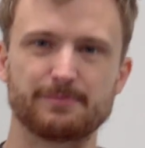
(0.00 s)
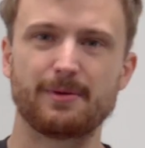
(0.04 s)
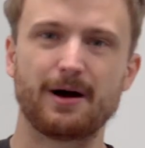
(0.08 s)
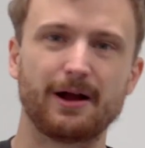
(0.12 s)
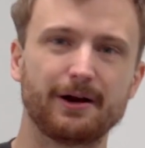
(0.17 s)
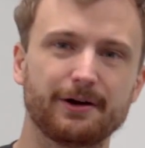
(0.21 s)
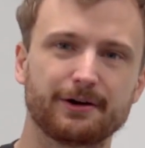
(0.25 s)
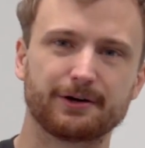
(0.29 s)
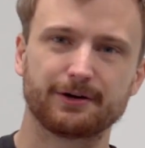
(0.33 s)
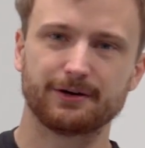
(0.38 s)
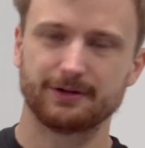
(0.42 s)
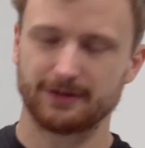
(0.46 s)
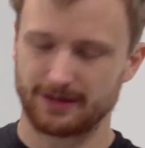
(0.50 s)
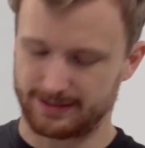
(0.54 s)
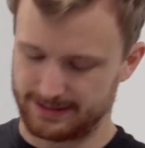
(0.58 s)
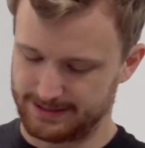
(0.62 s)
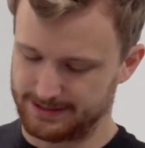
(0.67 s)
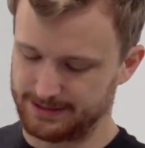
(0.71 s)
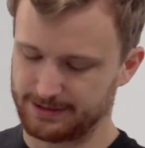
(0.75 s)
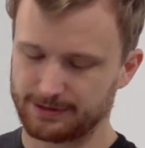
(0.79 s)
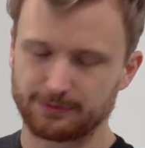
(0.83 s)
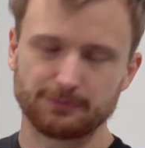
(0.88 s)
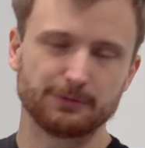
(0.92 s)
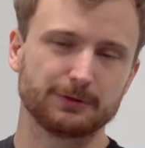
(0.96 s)
the monitor
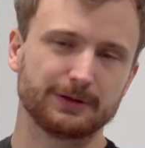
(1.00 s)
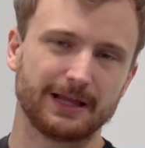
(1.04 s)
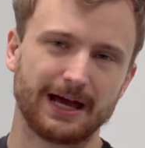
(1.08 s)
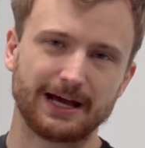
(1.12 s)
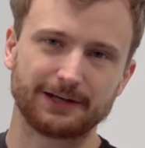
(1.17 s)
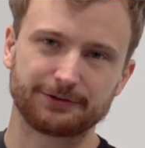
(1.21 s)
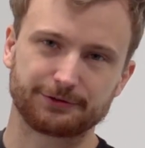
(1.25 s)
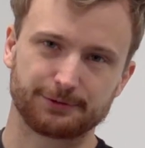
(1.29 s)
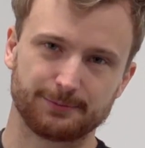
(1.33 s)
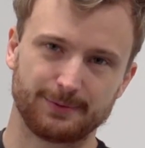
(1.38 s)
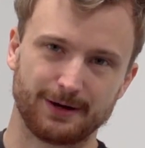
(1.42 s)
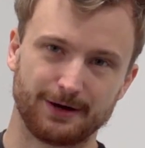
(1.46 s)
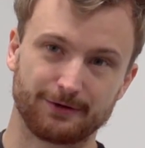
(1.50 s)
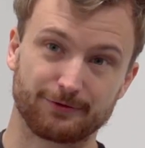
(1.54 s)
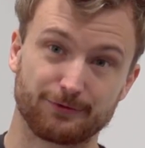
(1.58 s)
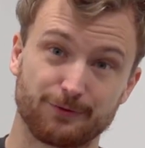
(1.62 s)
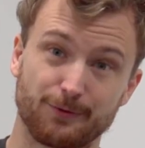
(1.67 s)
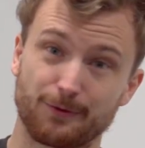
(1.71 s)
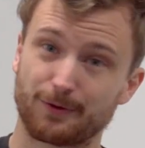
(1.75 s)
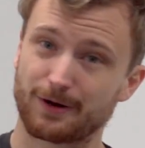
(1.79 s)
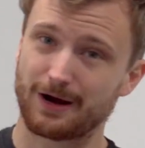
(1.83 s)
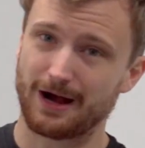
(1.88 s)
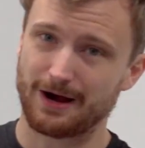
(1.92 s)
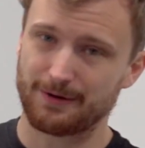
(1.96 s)
here will last for about
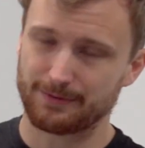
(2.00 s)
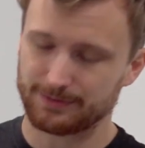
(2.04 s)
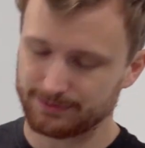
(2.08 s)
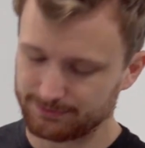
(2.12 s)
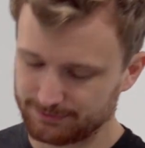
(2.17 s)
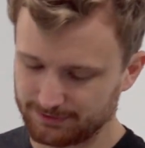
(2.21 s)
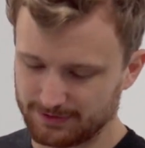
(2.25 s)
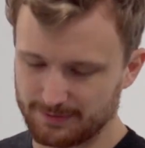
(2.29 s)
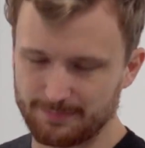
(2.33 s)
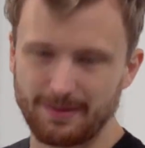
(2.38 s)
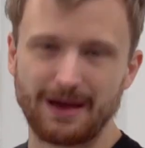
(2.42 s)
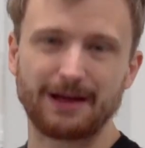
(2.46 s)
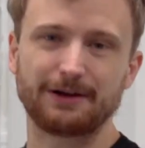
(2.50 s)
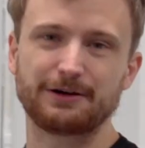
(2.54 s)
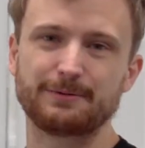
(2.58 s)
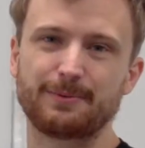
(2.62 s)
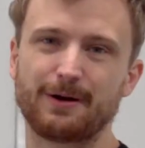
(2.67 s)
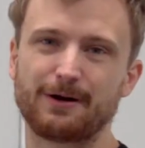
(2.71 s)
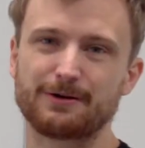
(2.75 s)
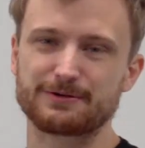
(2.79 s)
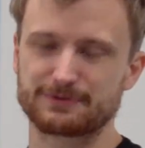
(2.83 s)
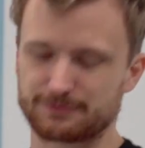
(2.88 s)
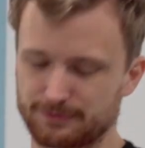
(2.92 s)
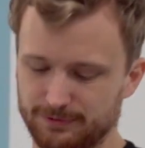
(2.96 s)
four hours. The battery
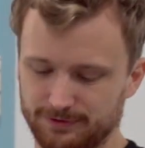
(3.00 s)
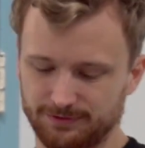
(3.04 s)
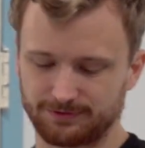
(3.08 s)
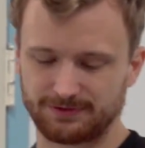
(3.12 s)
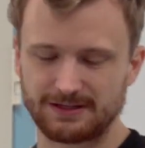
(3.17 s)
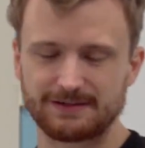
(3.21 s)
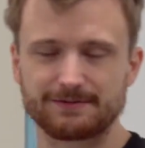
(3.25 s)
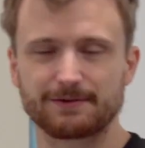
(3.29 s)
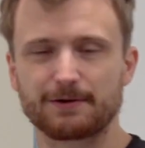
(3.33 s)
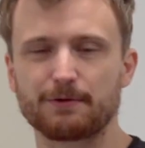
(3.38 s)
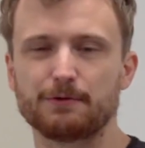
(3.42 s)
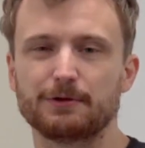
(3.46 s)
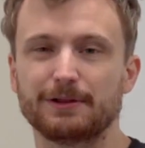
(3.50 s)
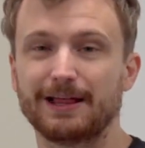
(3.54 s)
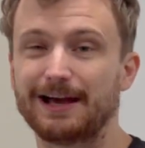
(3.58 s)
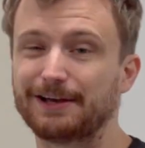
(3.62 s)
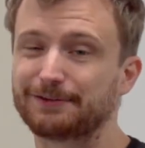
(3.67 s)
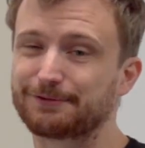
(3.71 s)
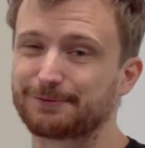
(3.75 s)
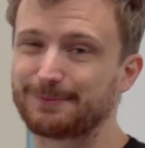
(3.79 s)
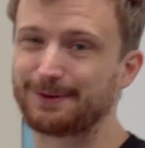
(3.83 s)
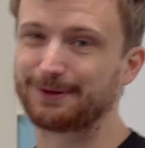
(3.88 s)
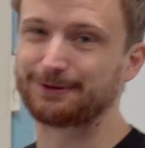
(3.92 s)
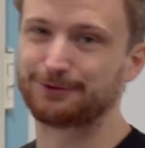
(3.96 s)
powering the receiver will
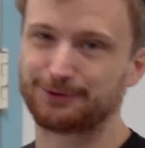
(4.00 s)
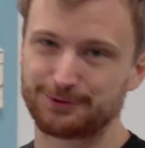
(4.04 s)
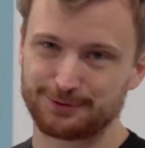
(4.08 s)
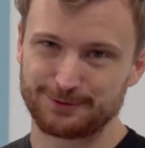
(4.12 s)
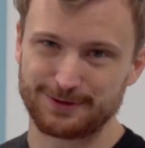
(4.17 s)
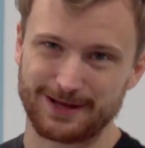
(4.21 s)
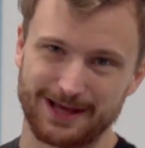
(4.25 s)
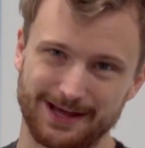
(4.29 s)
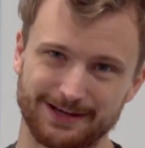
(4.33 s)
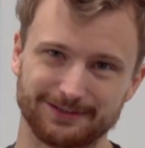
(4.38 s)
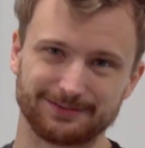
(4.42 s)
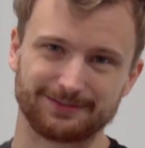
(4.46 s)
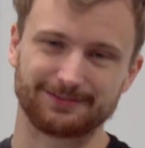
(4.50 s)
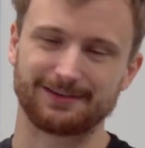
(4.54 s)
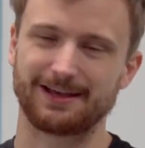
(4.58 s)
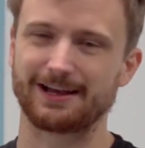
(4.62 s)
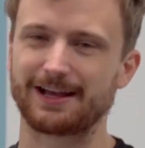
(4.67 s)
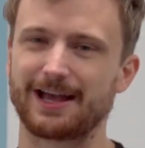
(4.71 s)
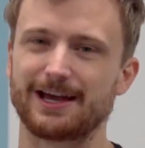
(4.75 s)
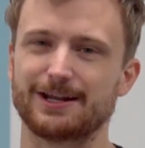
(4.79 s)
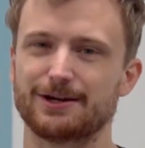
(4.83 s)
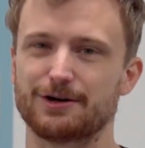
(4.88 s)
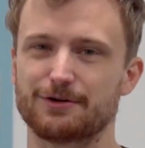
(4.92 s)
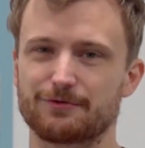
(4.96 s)
last for about two days. I
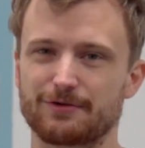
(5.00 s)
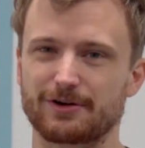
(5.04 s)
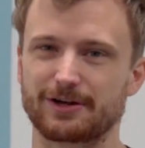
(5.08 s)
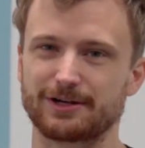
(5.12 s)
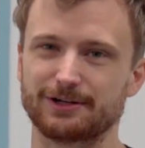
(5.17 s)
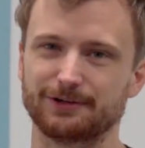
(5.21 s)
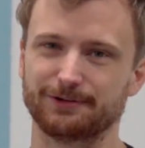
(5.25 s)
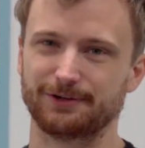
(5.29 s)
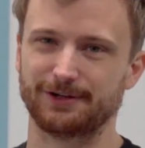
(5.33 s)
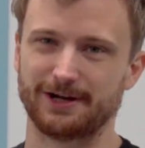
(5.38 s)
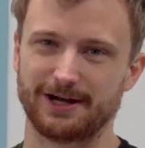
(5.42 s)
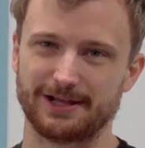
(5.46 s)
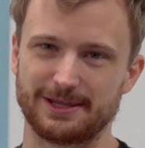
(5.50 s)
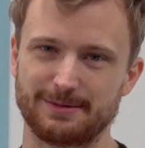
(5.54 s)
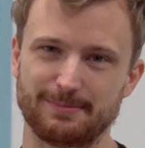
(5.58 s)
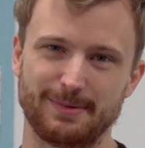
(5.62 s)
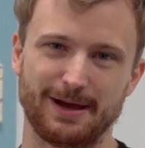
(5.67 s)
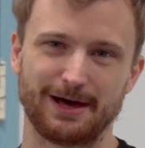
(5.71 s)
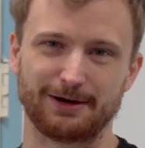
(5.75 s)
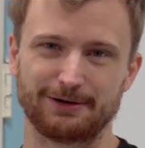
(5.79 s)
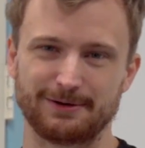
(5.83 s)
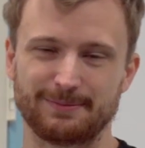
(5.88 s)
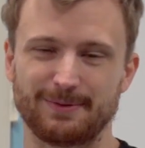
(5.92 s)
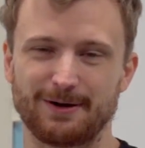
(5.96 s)
kind of overkilled it on the
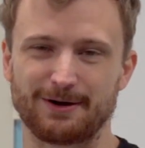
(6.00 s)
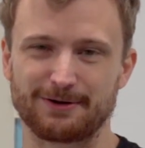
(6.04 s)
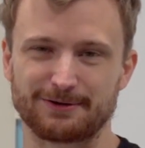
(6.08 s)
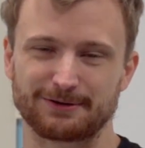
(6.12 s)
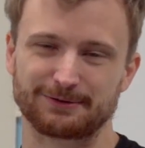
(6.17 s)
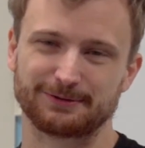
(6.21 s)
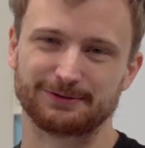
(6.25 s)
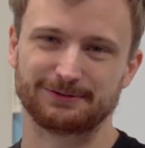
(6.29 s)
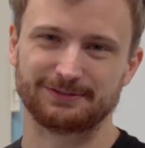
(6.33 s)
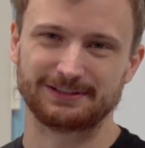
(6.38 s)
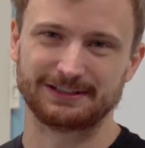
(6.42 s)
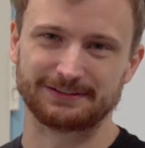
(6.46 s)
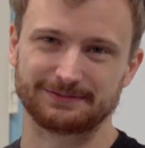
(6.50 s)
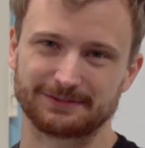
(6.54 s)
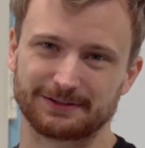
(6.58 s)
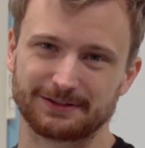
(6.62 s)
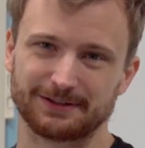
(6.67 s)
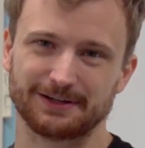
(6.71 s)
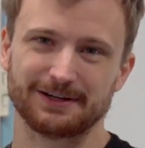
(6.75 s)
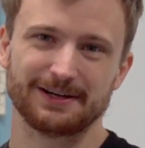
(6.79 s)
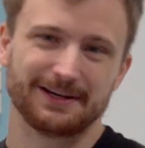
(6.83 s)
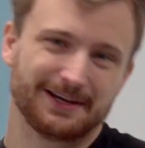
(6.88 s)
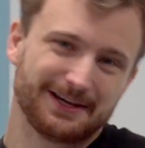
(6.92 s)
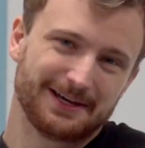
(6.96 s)
battery powering the receiver,
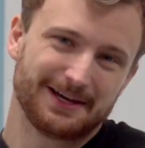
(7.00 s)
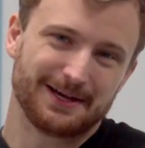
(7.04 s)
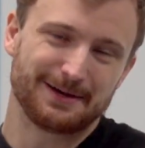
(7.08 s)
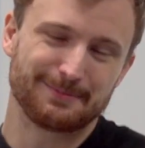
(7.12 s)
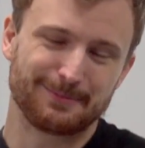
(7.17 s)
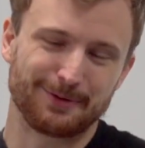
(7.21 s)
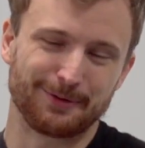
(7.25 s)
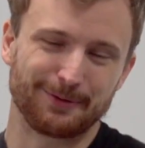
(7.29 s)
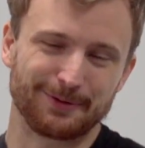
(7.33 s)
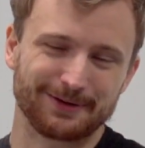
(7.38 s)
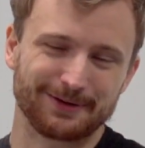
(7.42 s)
but